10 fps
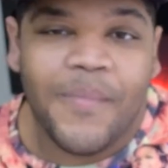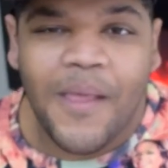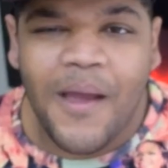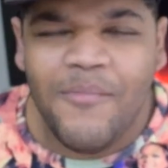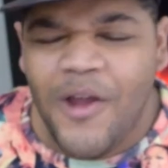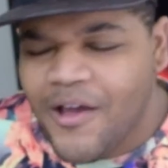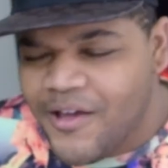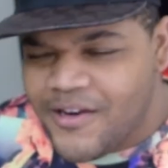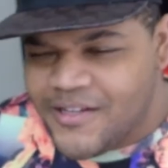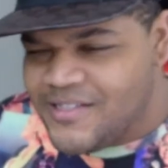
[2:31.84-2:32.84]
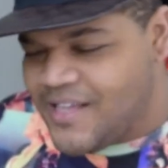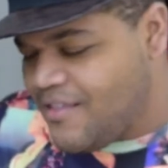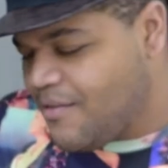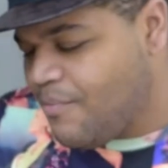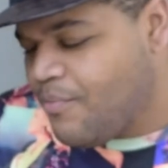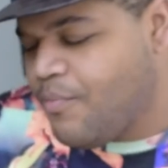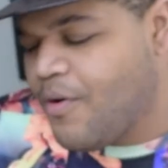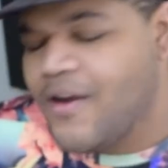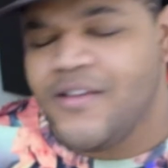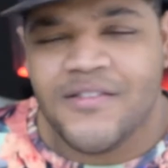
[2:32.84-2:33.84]
I'm not gonna say the
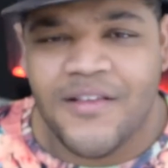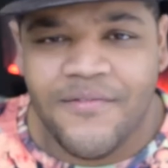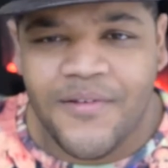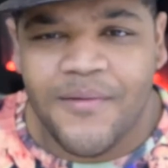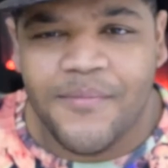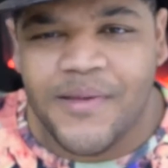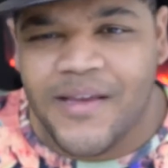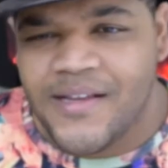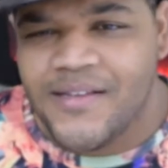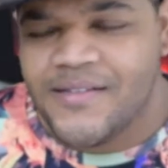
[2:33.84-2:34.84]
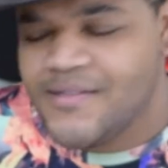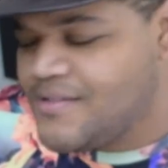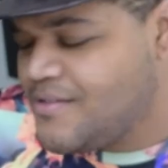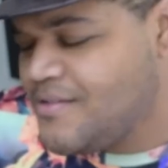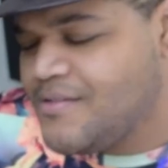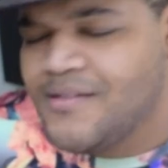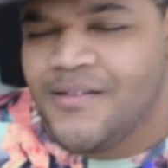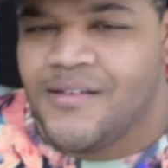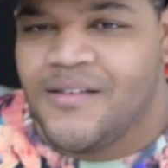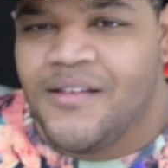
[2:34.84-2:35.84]
price of it because
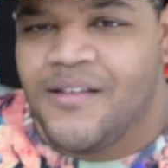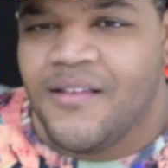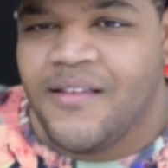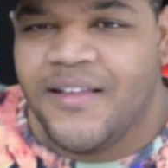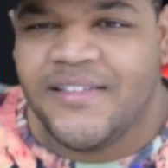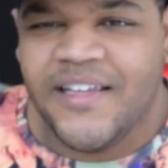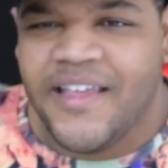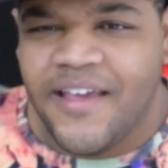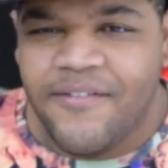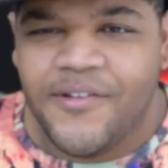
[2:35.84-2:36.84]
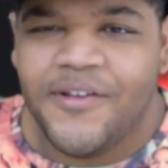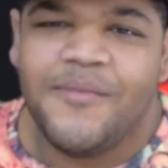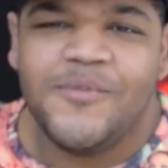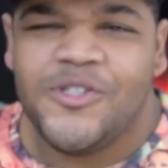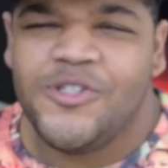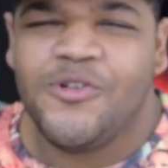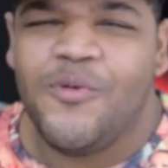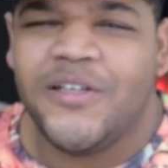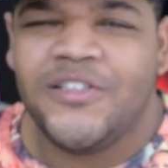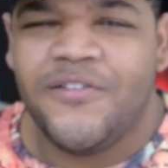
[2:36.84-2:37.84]
it's a gift and I'm sure she'll
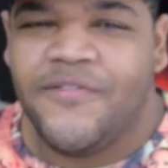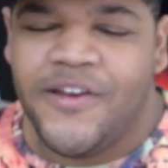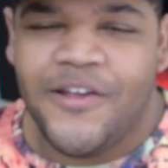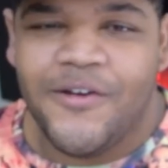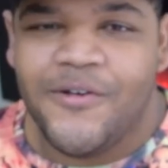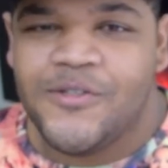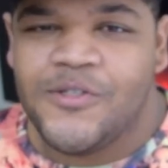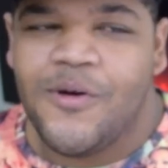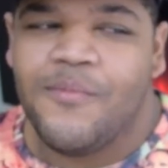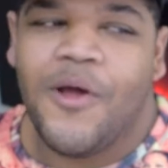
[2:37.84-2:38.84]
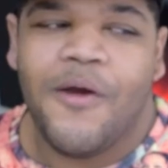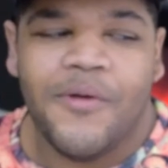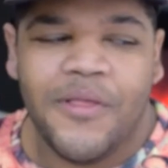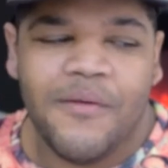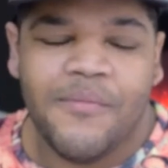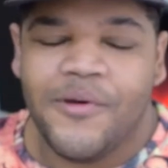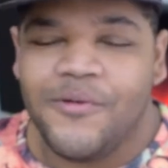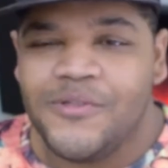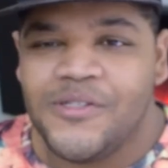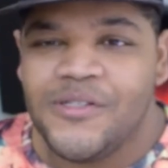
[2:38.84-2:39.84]
watch the video, so I'm not really
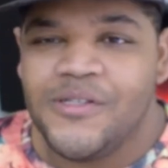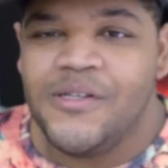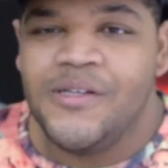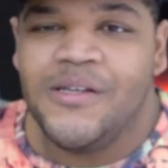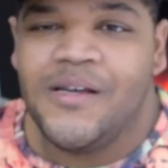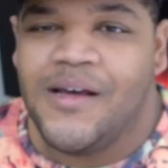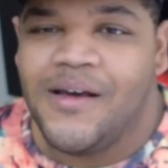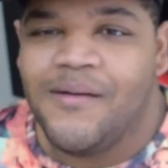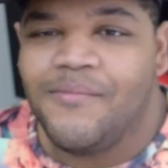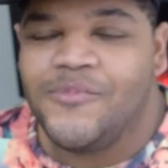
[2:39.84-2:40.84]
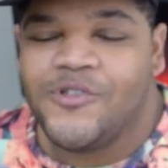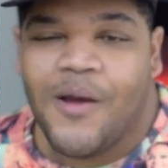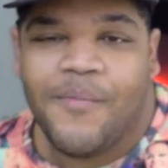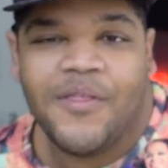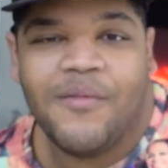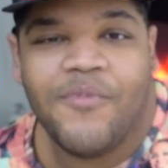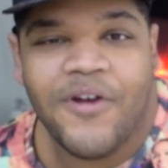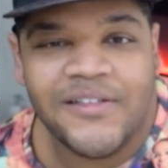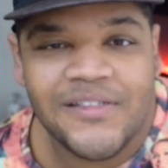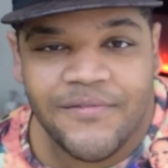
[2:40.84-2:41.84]
about dropping the
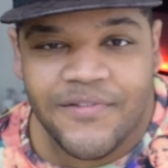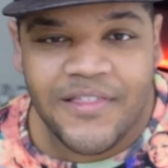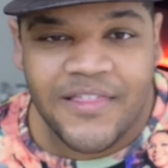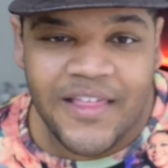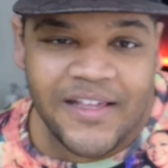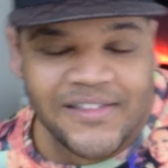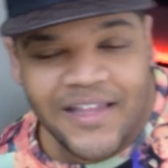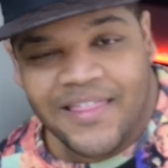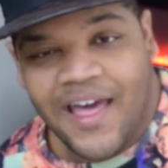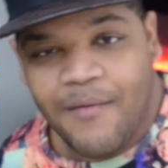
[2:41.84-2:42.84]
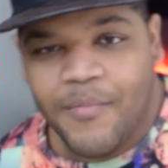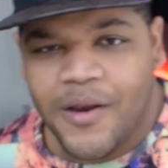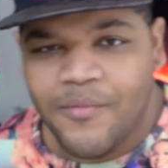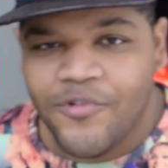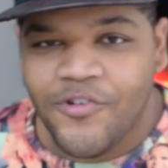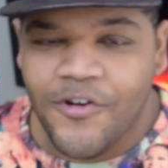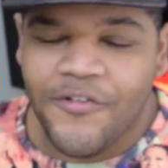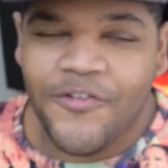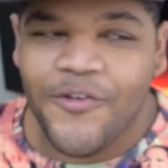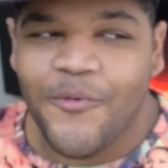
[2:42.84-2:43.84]
price of things like that, but I'm sure
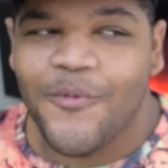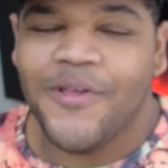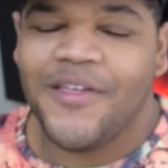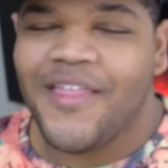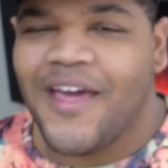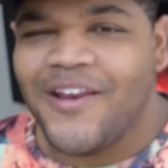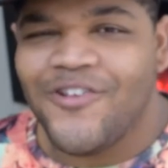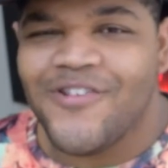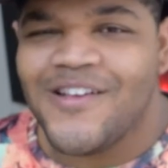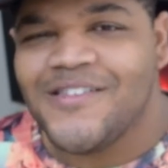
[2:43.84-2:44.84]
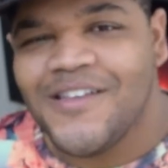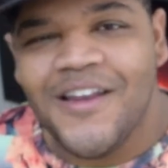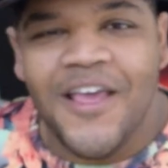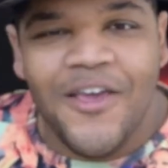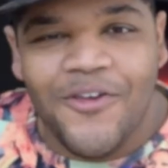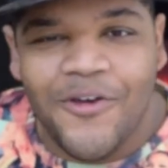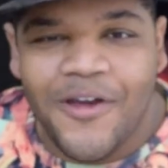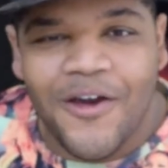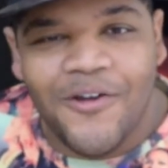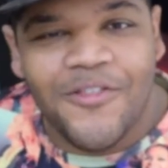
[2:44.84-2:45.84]
if you're really that interested, you
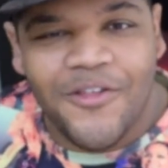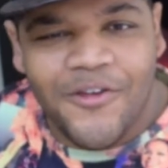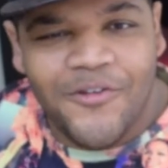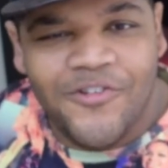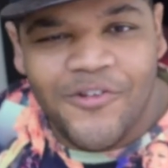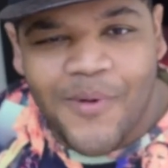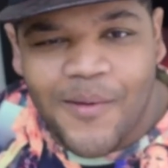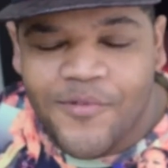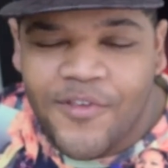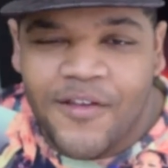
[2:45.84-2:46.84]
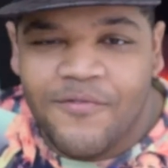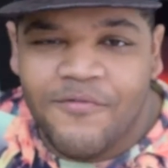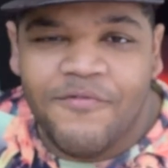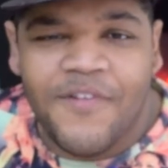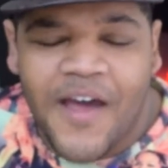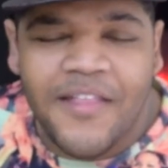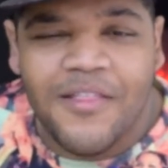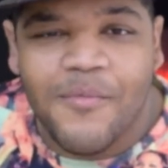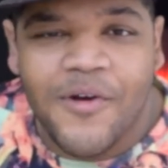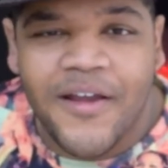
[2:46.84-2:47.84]
can go to the Gucci website and find
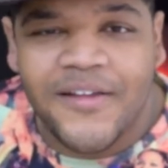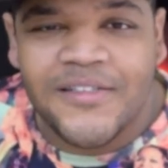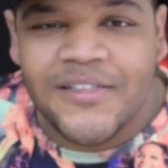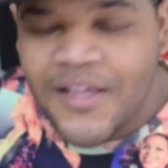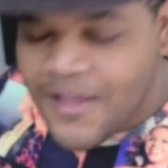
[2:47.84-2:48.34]
the price.